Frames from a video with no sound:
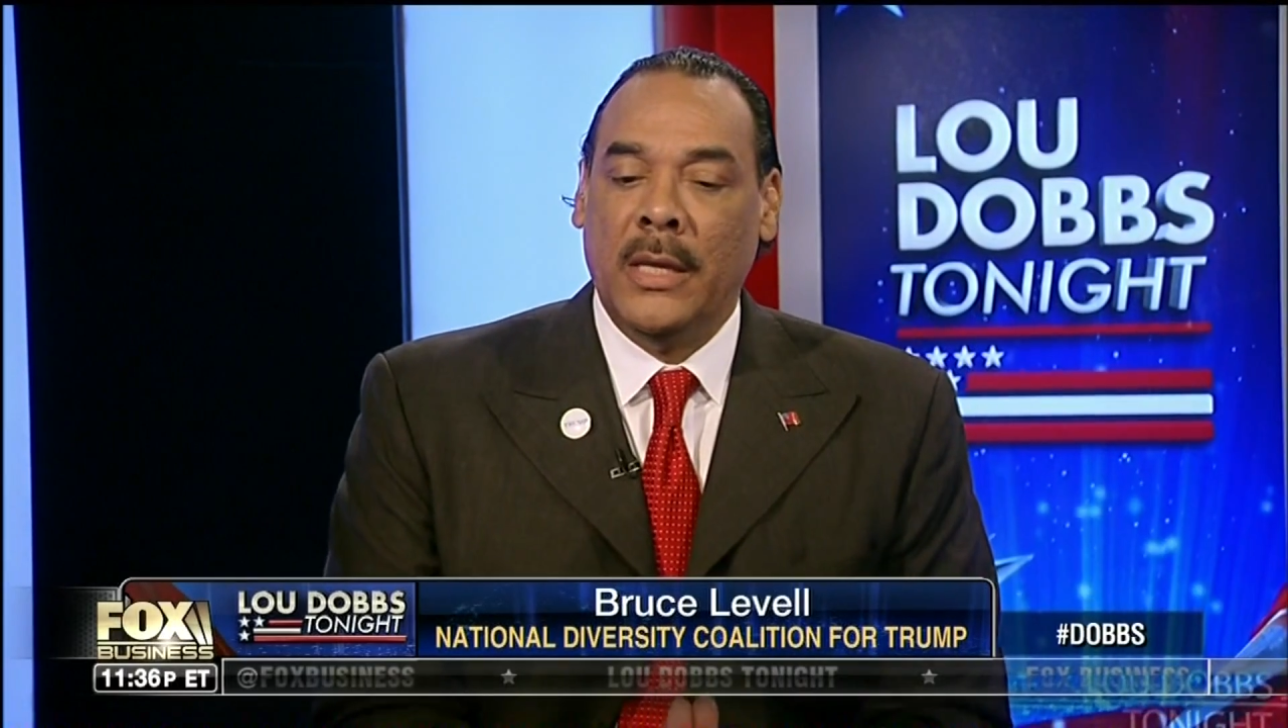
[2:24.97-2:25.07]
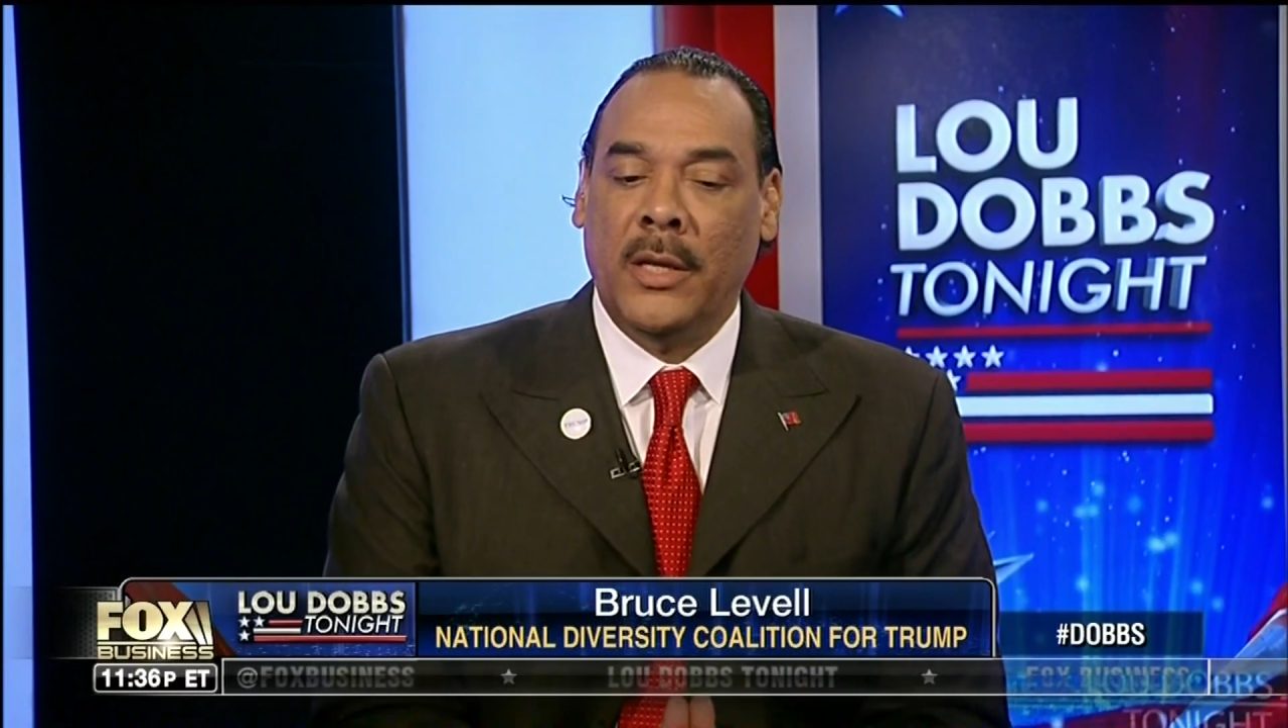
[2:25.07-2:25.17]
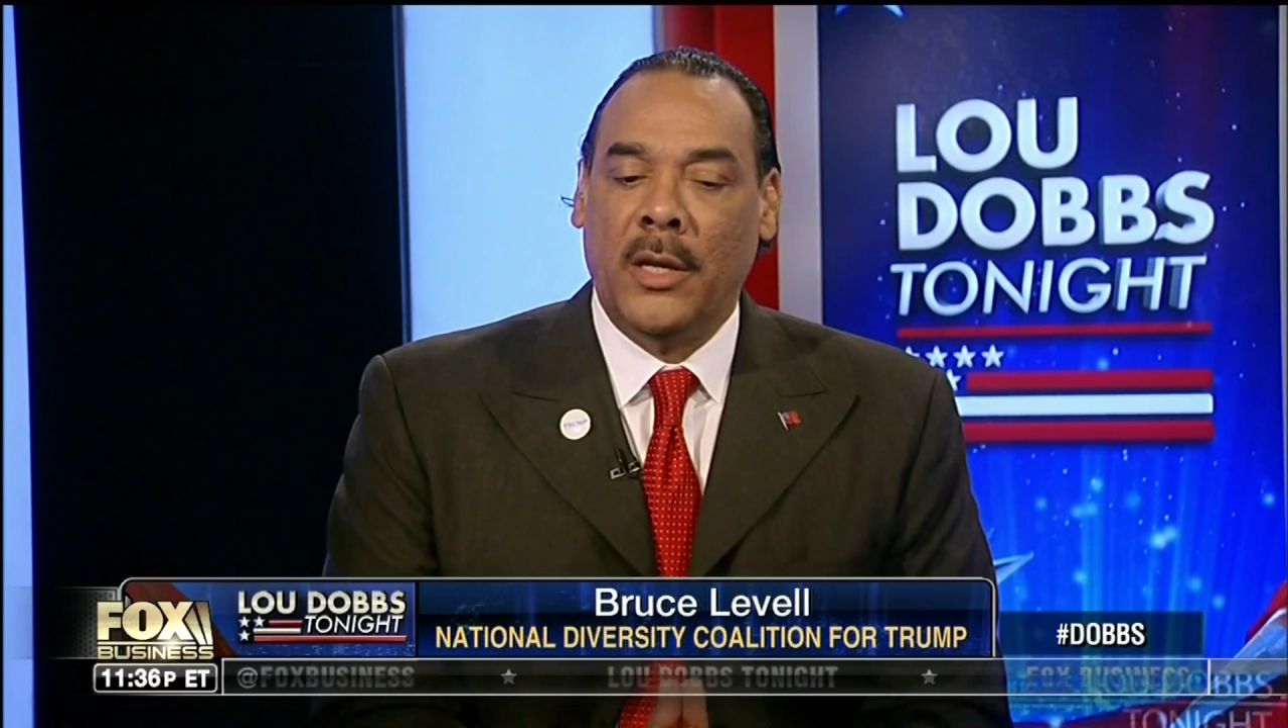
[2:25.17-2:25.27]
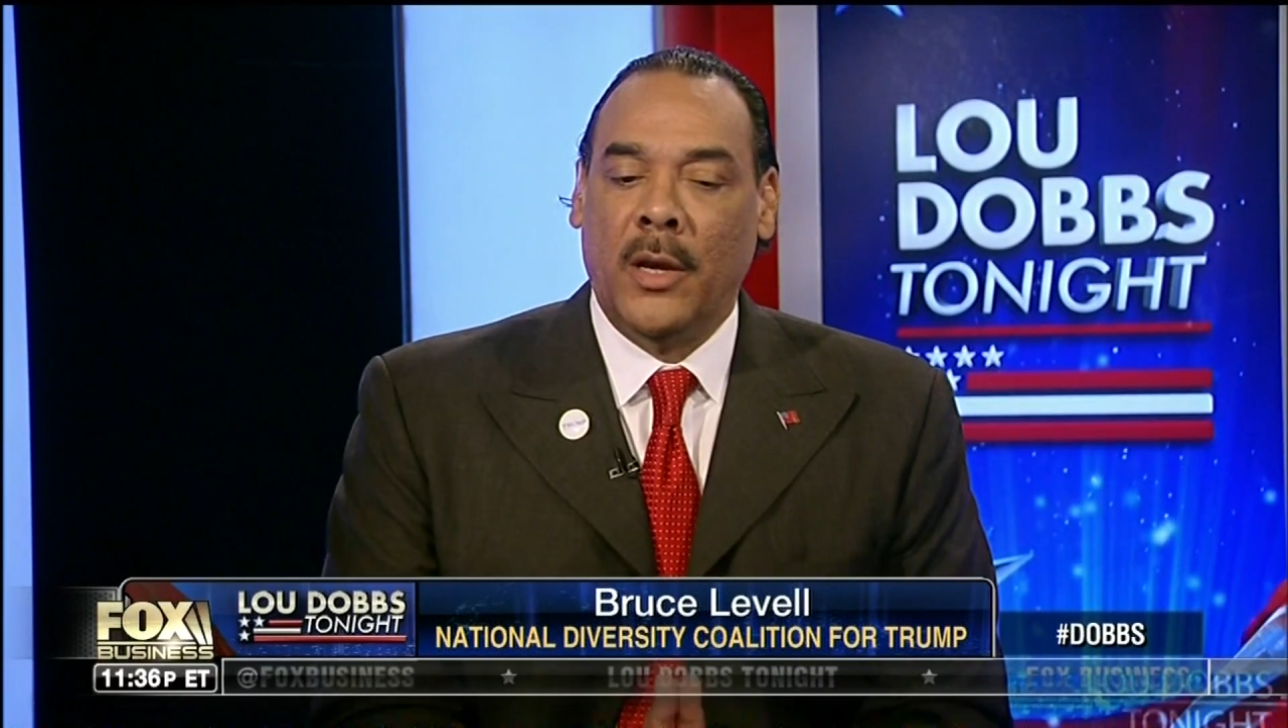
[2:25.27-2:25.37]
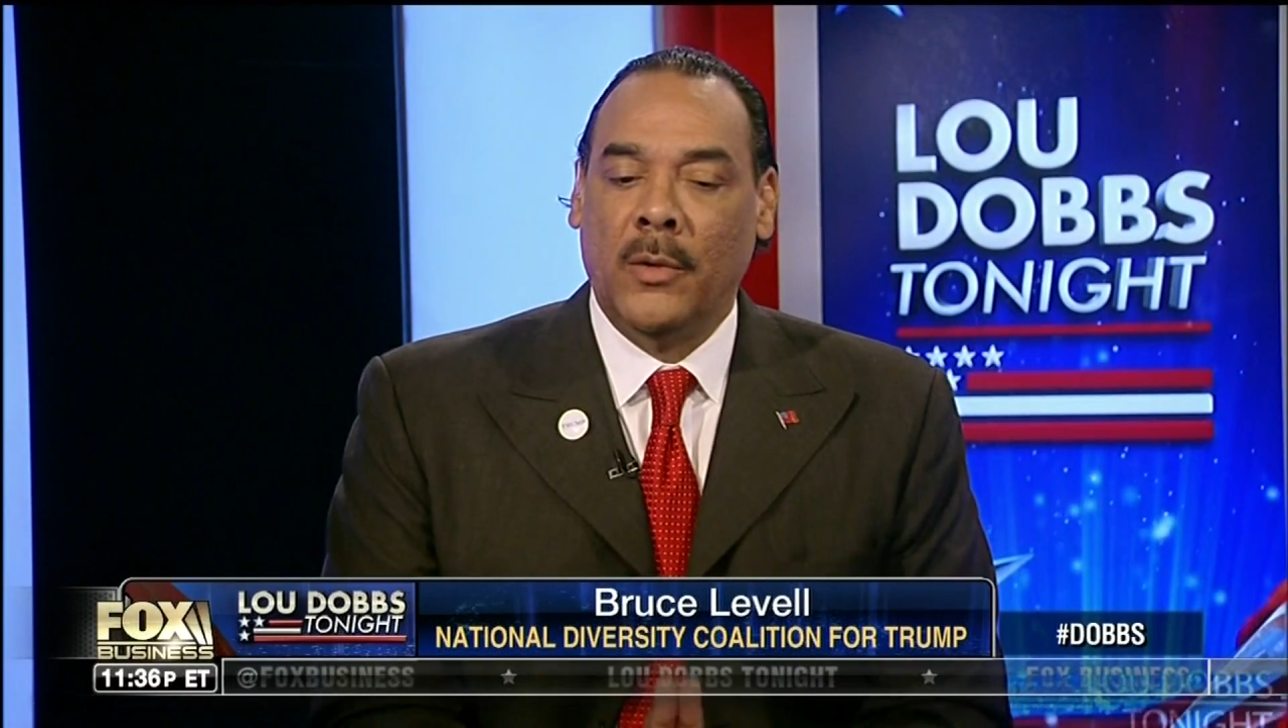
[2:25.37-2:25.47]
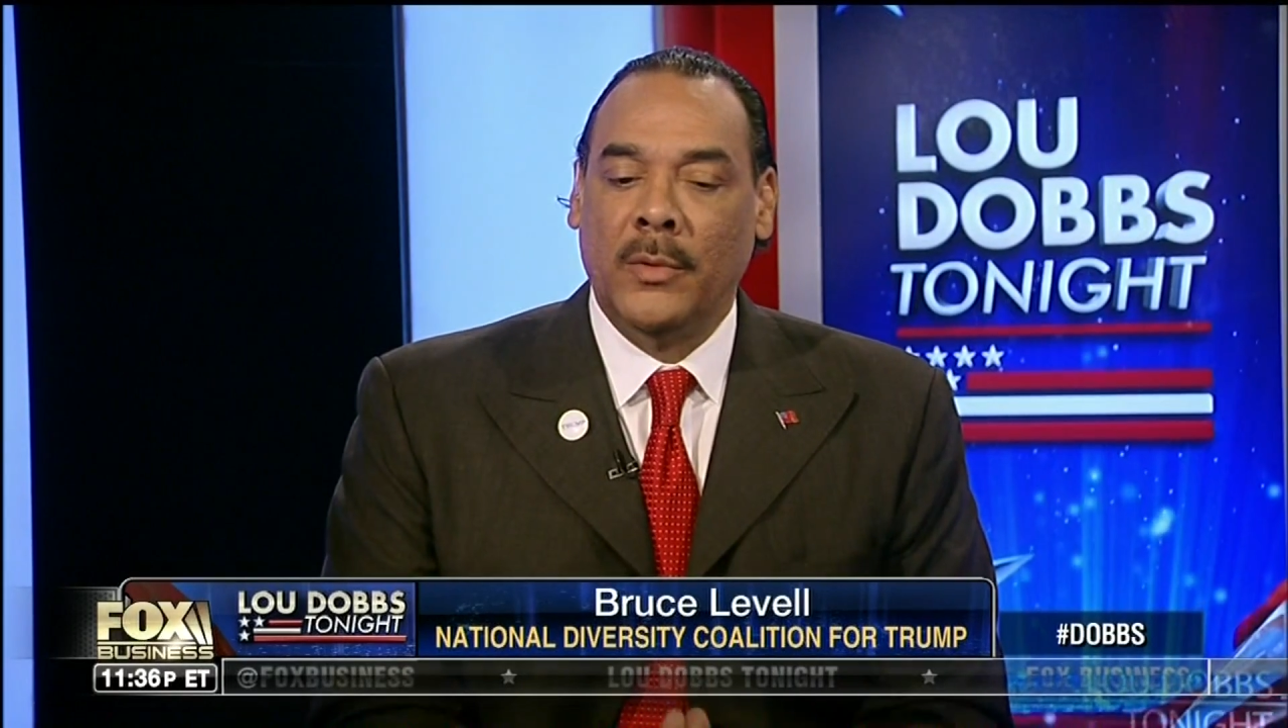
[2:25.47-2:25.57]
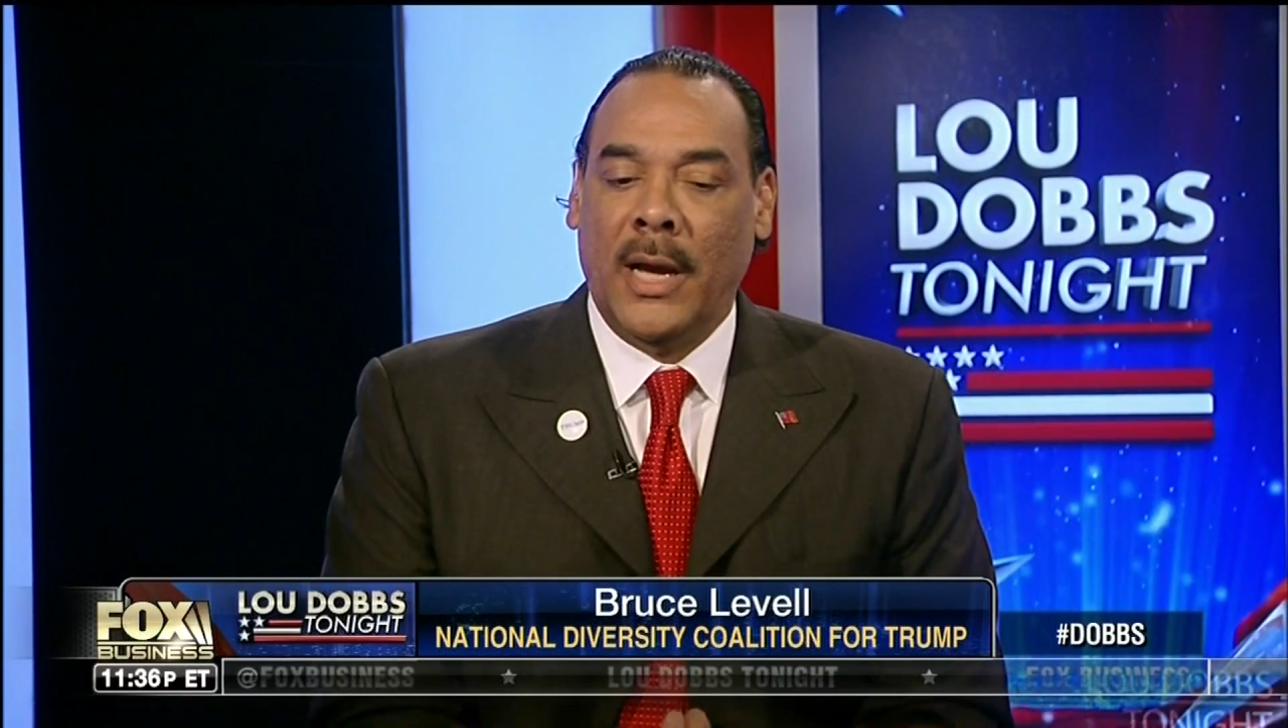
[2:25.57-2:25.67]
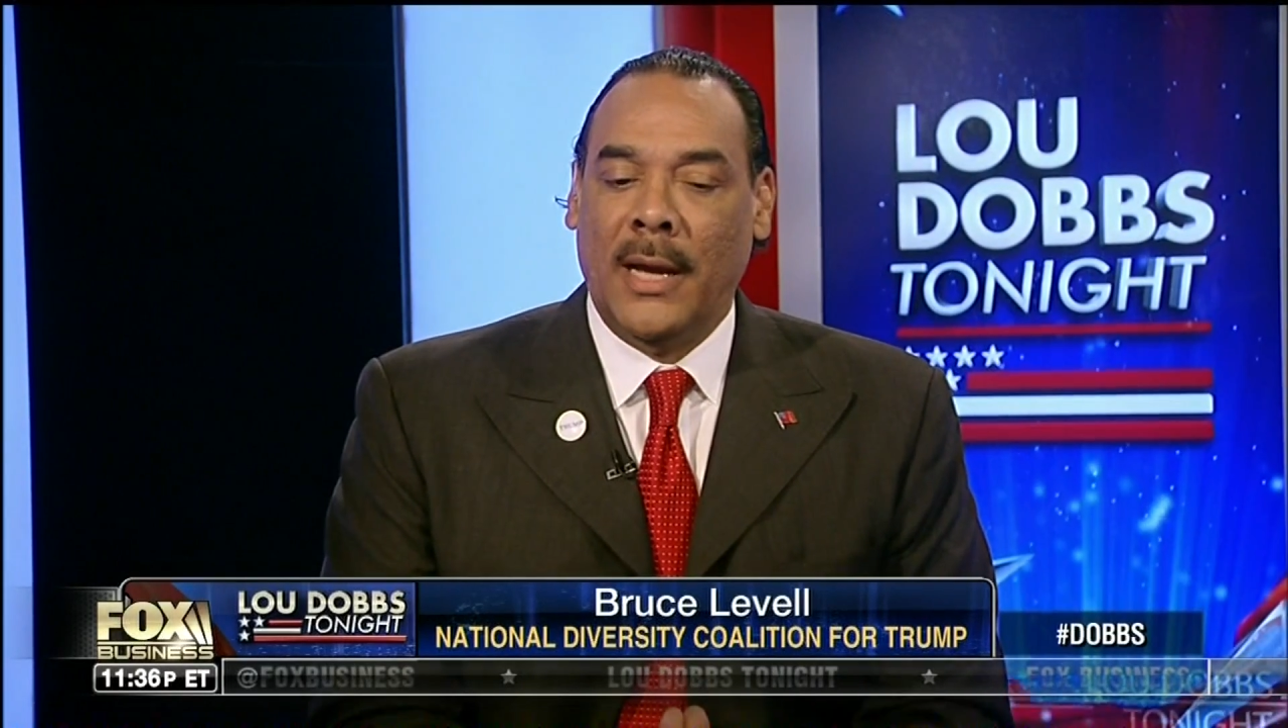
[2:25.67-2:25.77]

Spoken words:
You know,